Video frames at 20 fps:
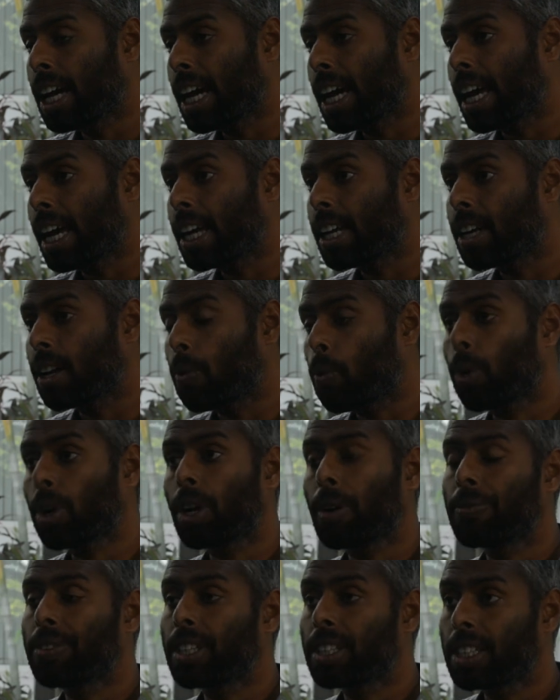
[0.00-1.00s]
And one
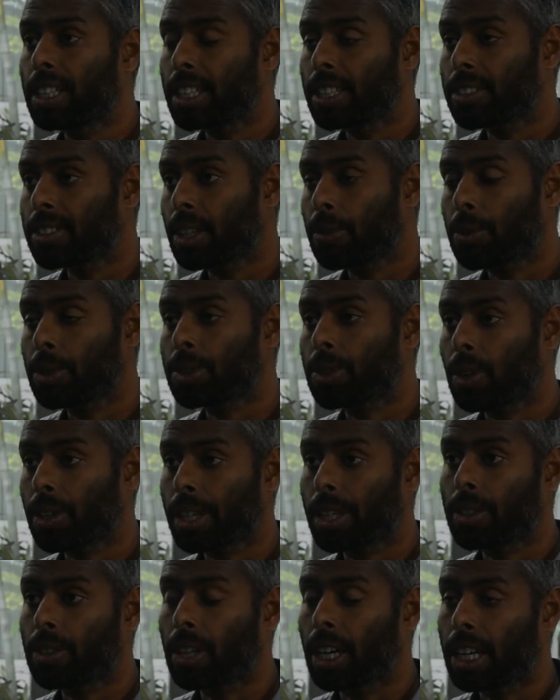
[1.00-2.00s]
of the things I was
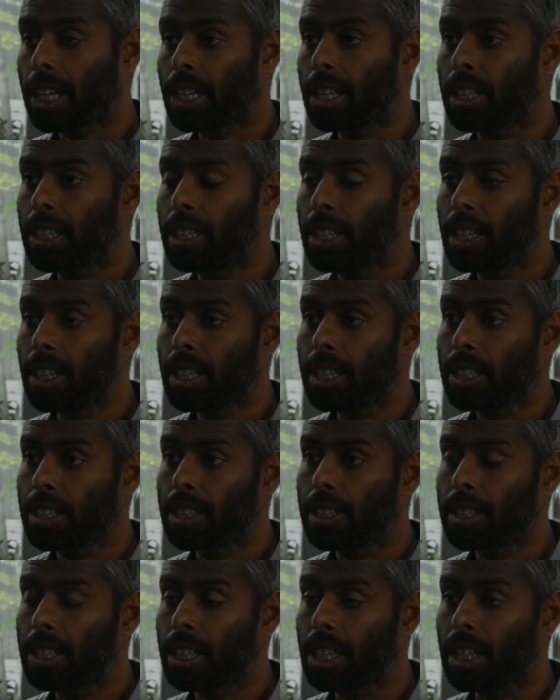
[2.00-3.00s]
talking to Uncle earlier
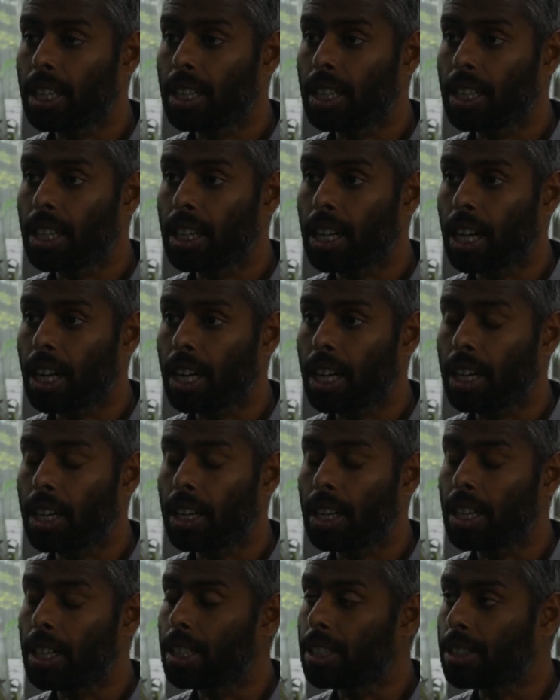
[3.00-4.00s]
uh, uh,
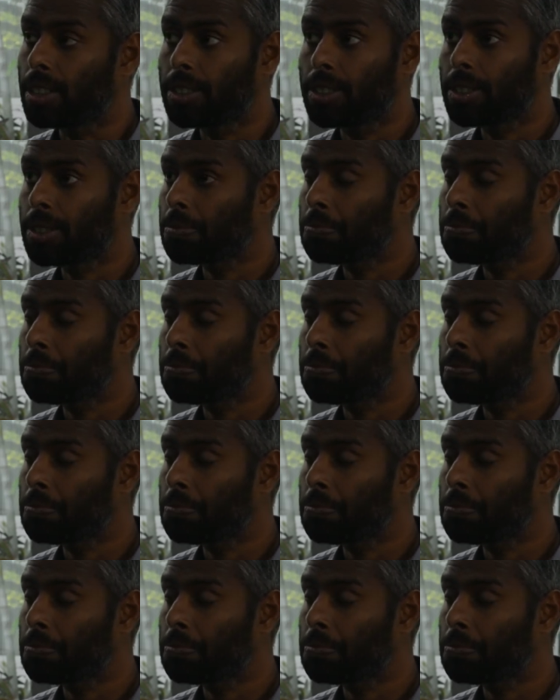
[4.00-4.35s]
is,